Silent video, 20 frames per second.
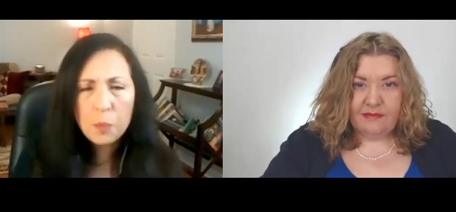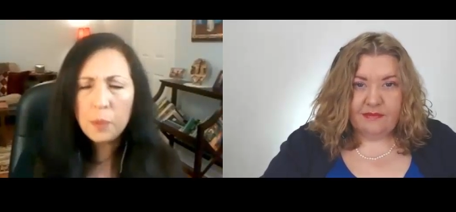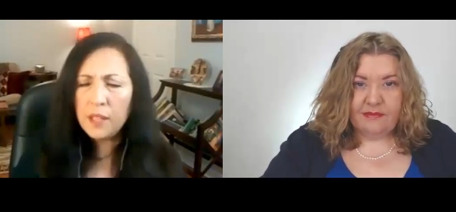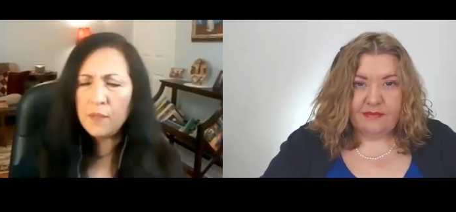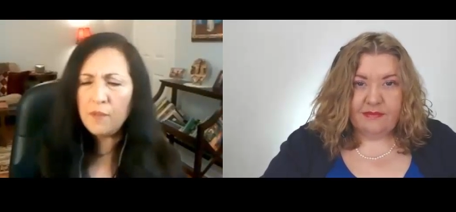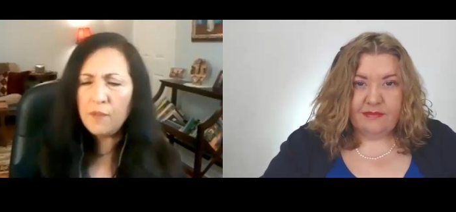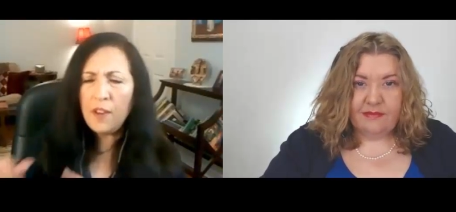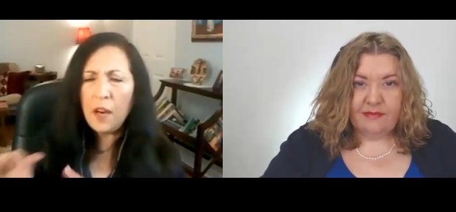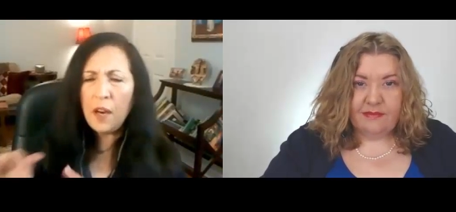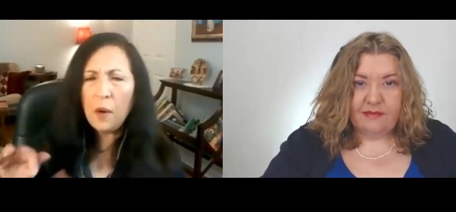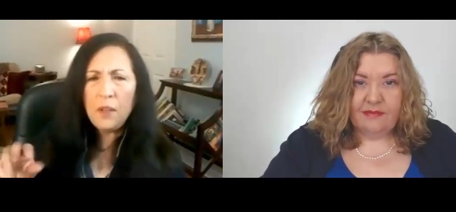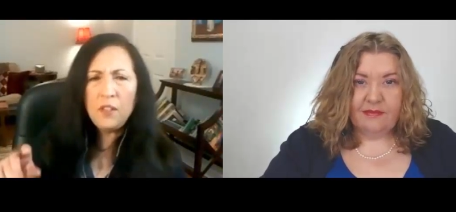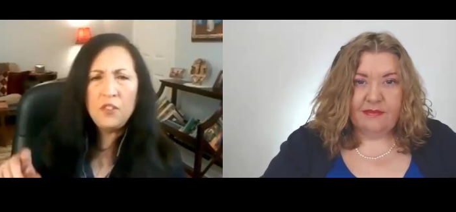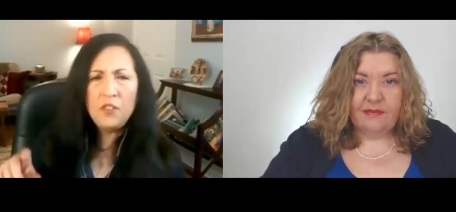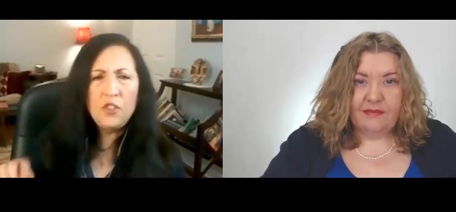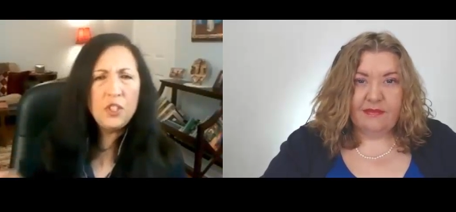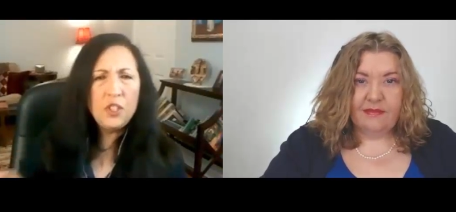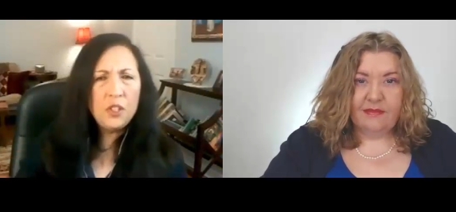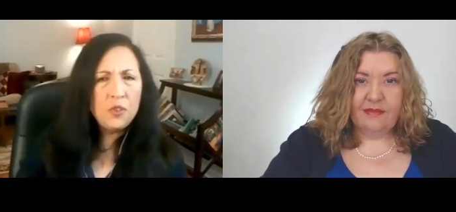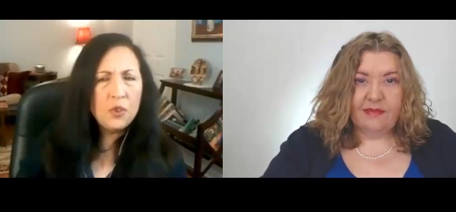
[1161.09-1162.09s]
Speaker 1: but very
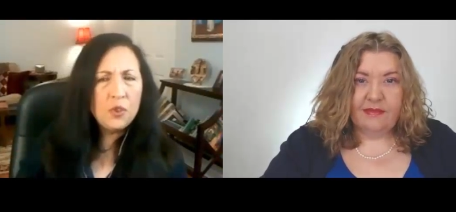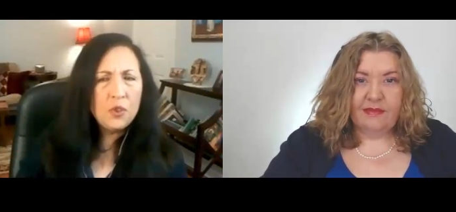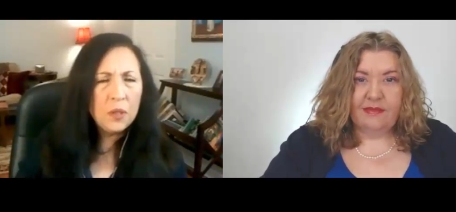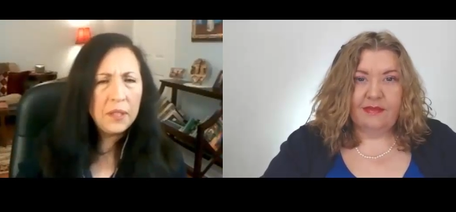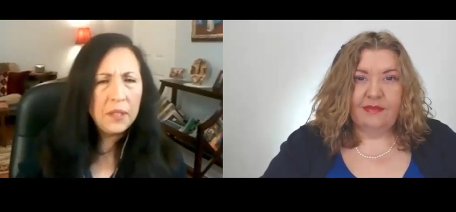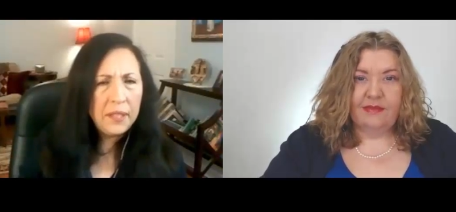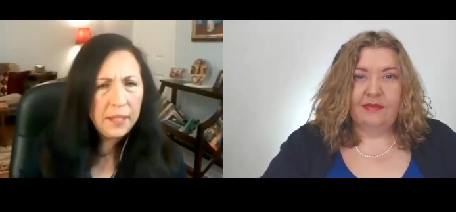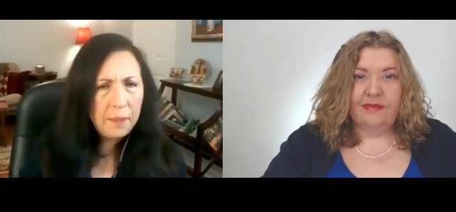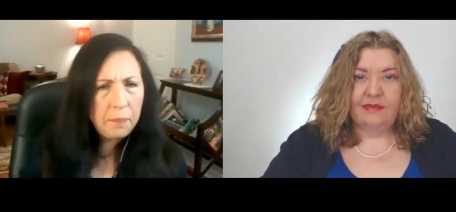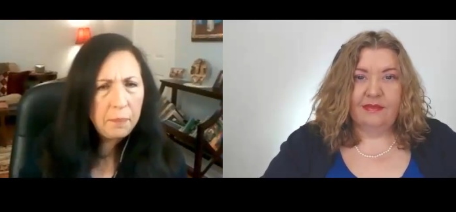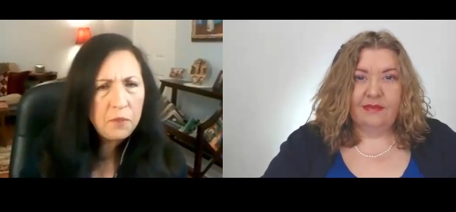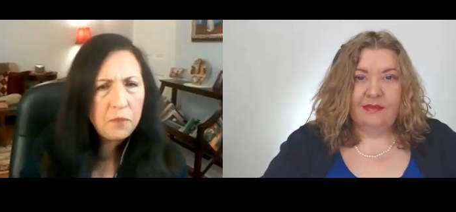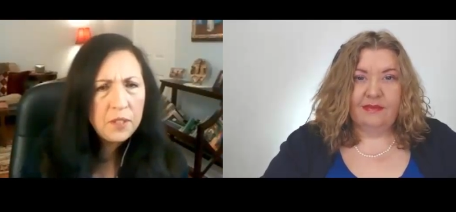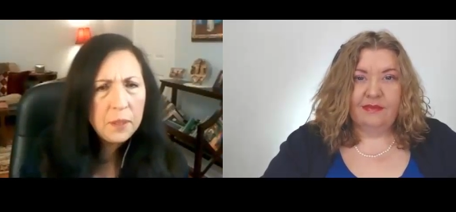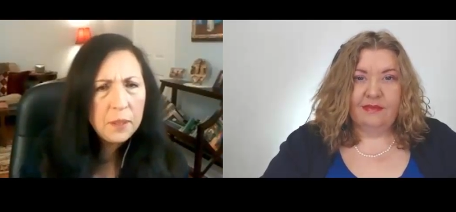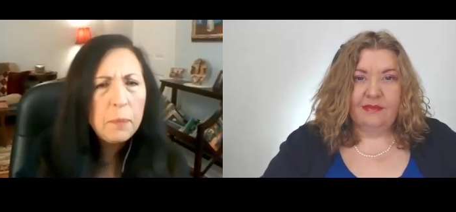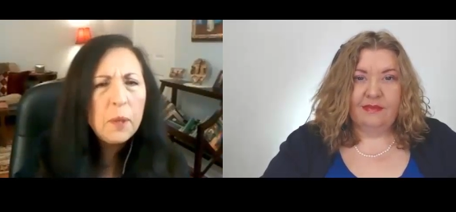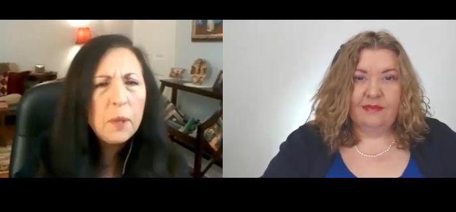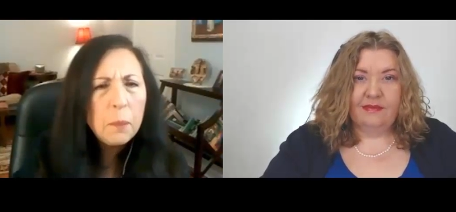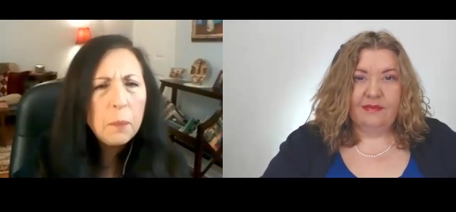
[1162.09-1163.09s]
gingerly
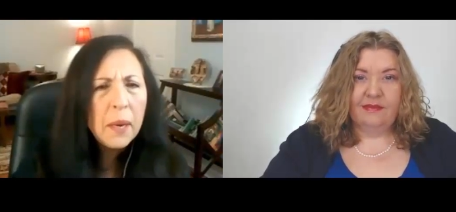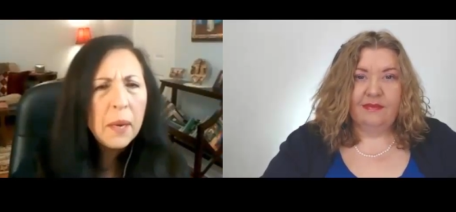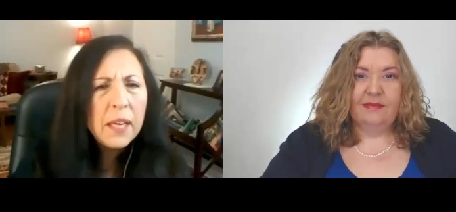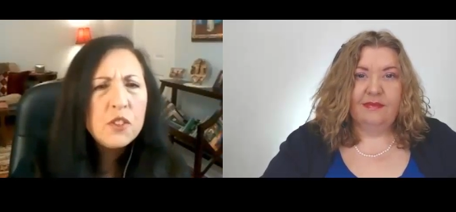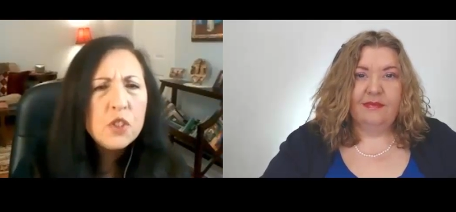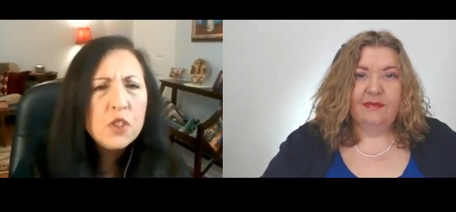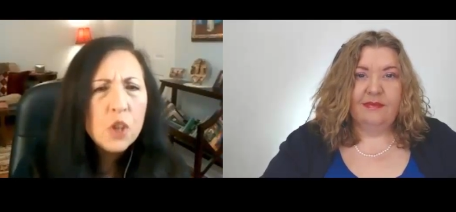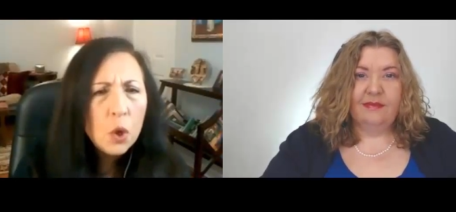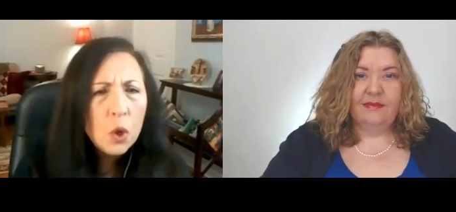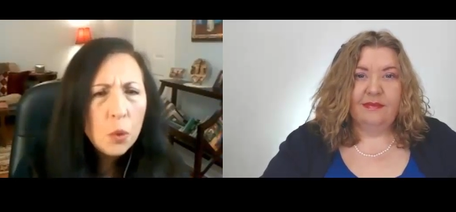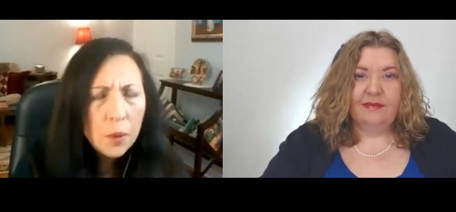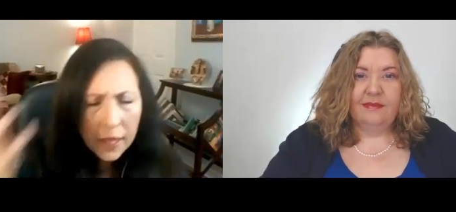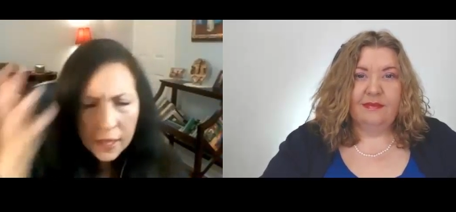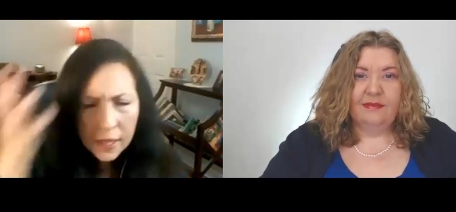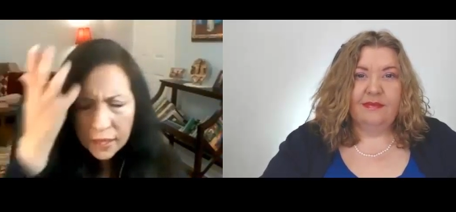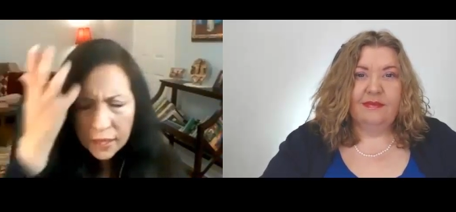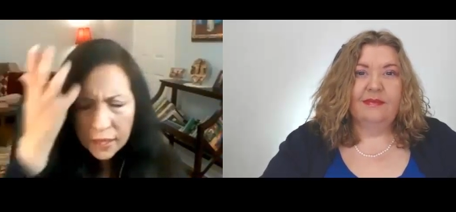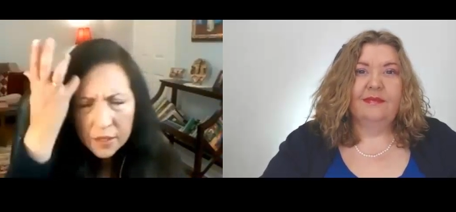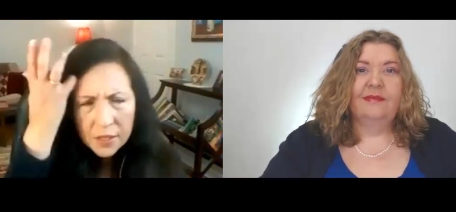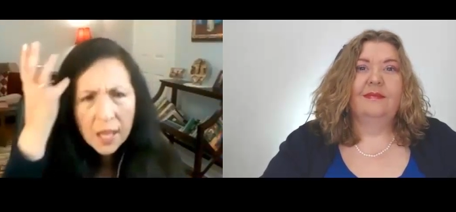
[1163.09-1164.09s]
dipping my toe
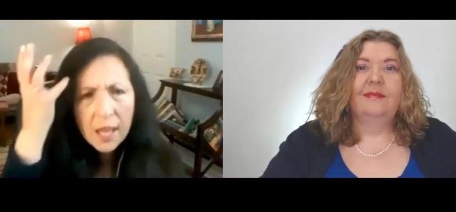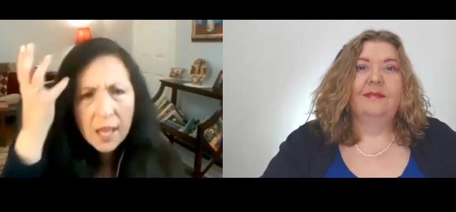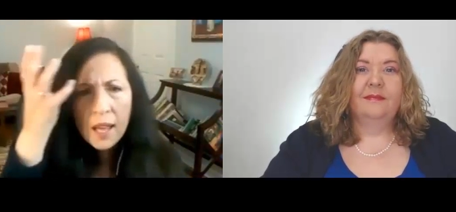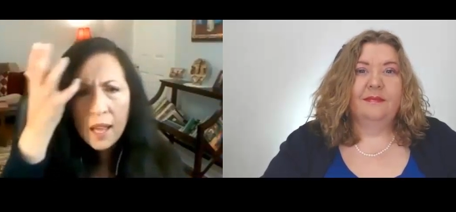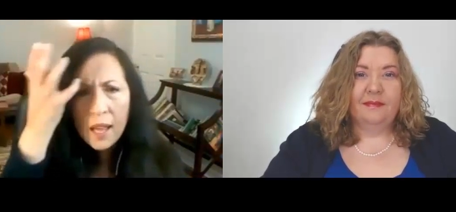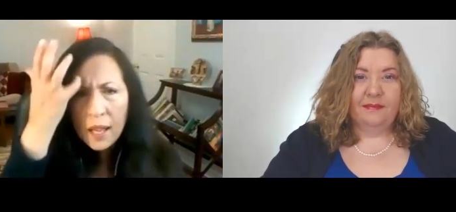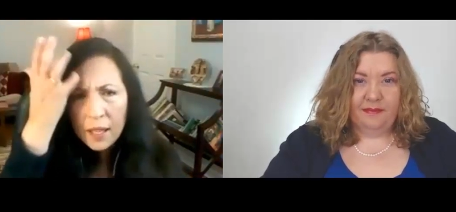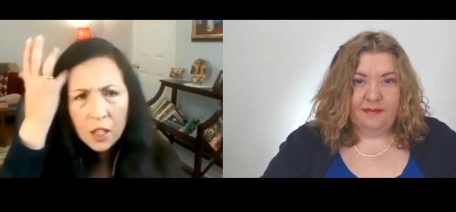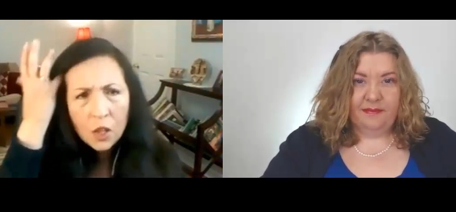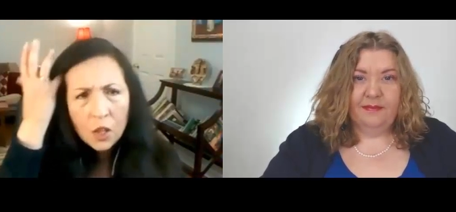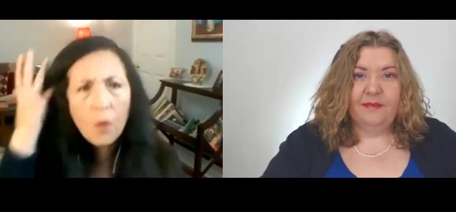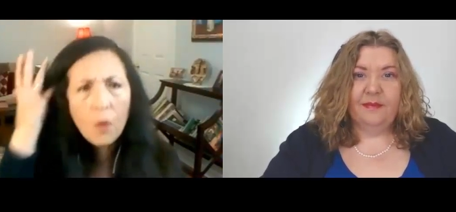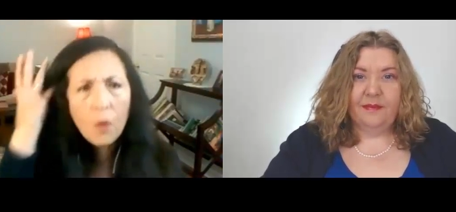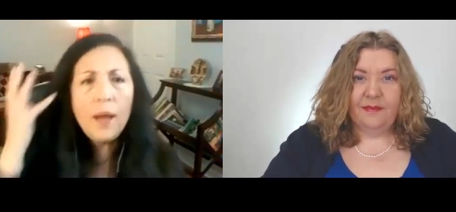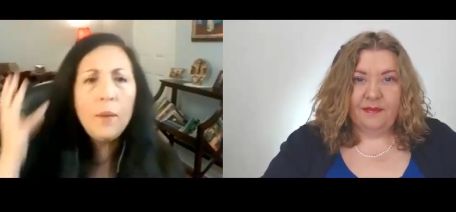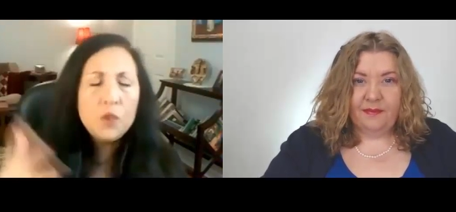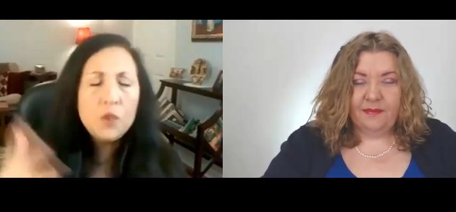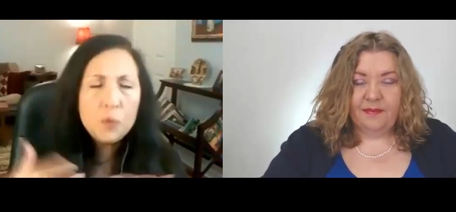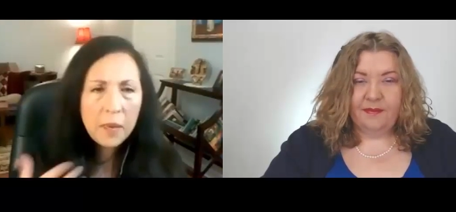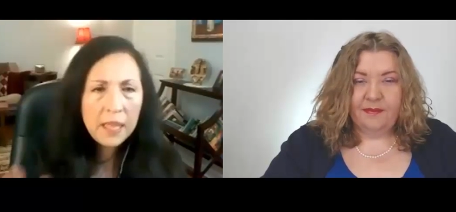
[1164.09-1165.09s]
in, because you know,
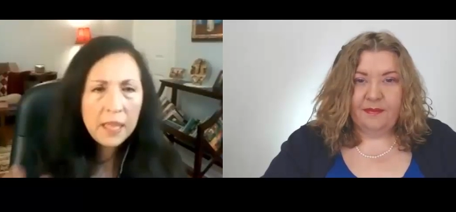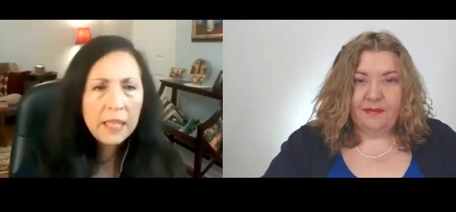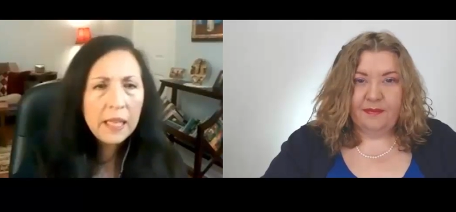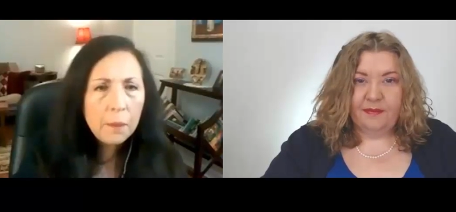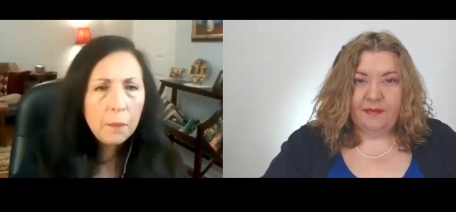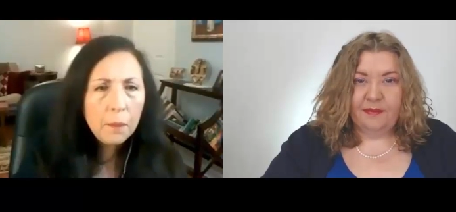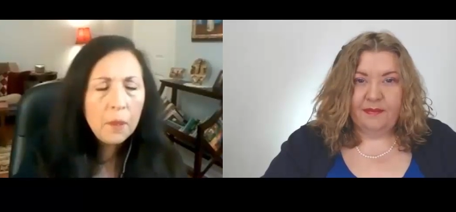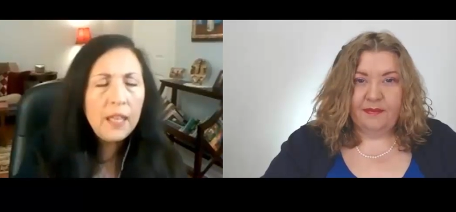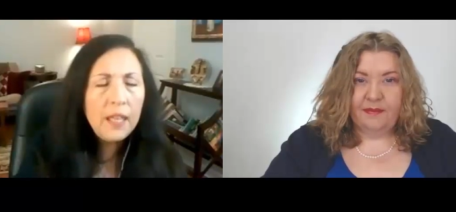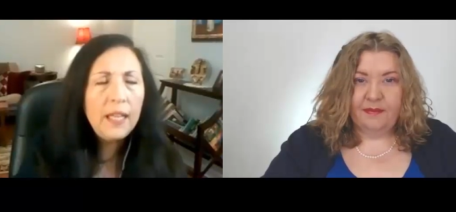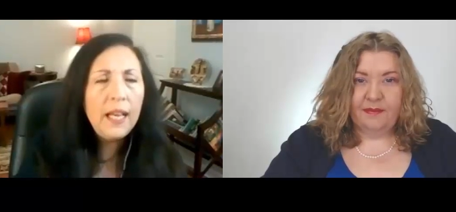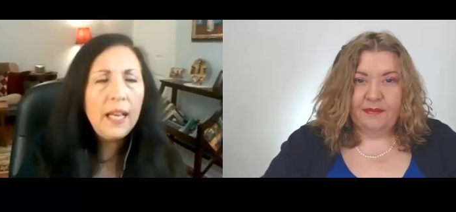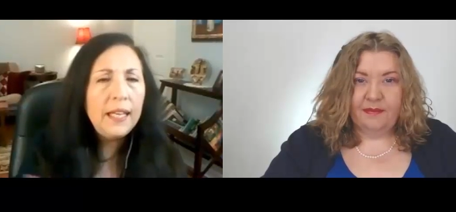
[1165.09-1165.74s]
I was making money.